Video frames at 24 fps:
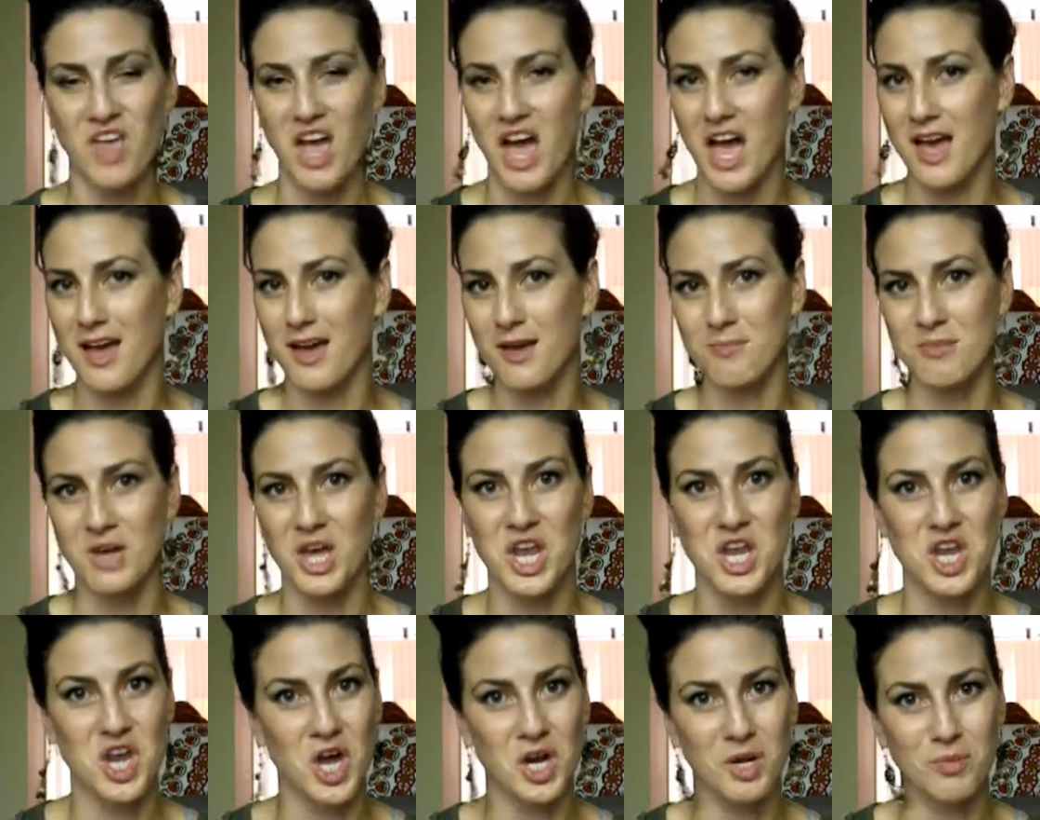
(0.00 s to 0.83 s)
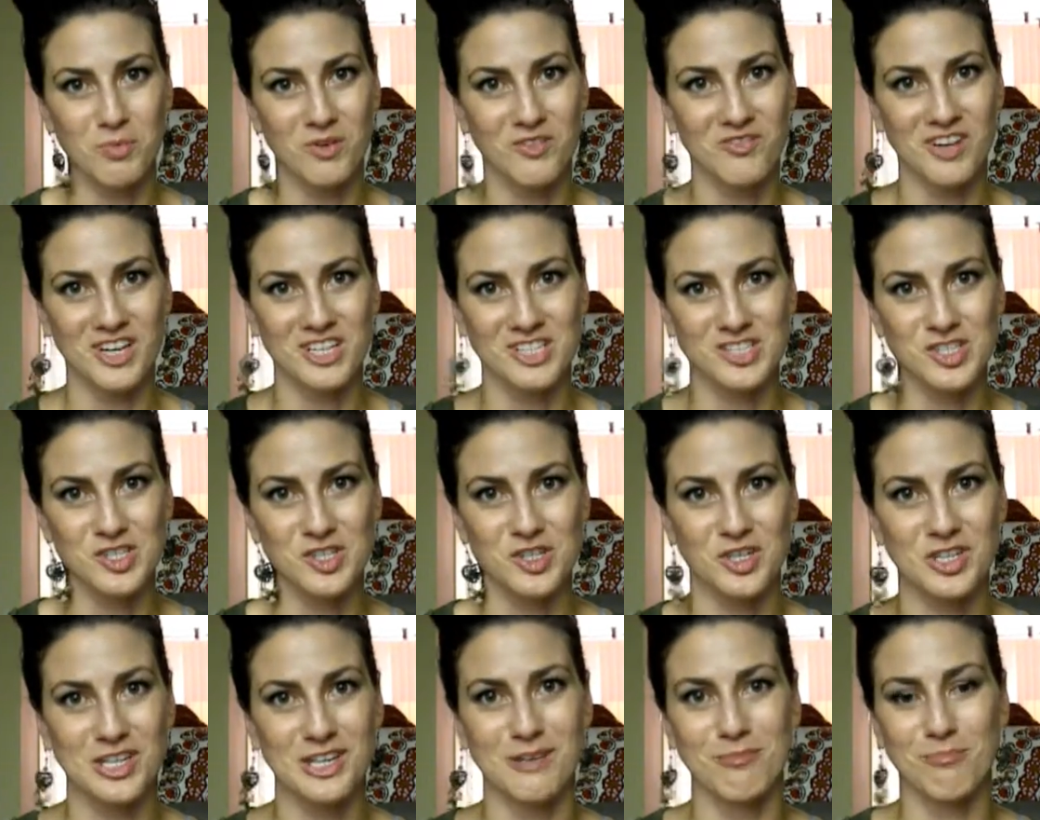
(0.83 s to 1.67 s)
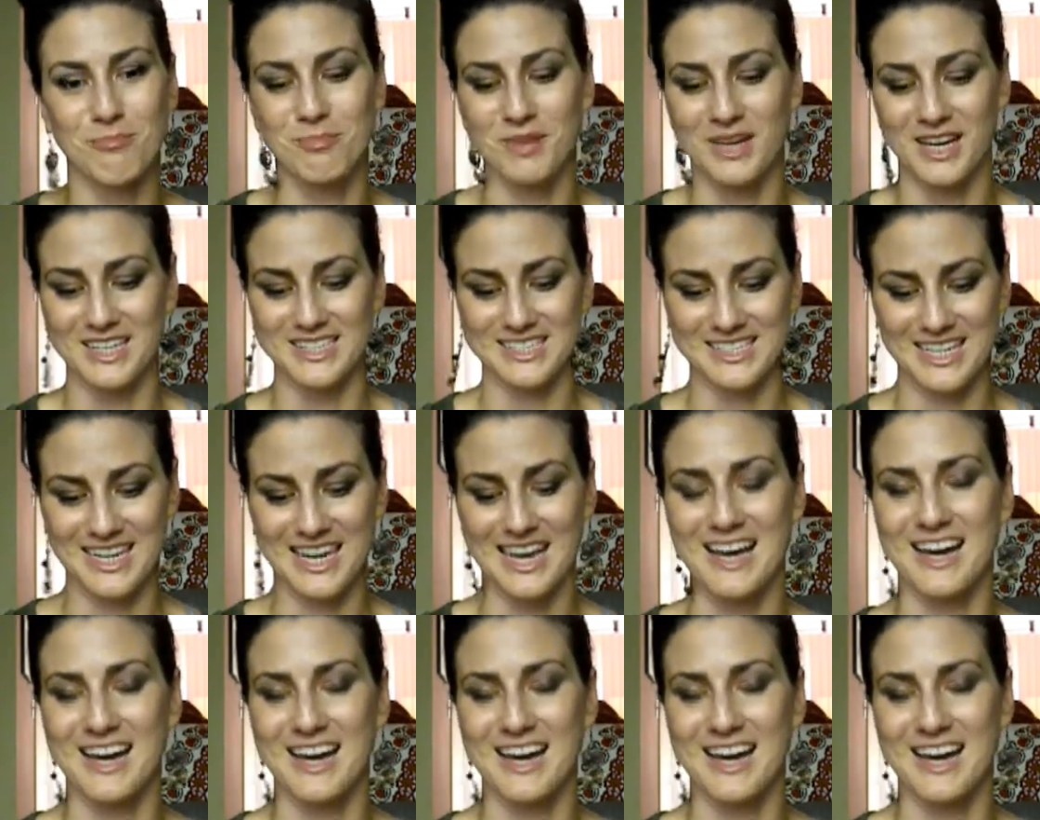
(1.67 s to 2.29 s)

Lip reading: I'm not a professional, but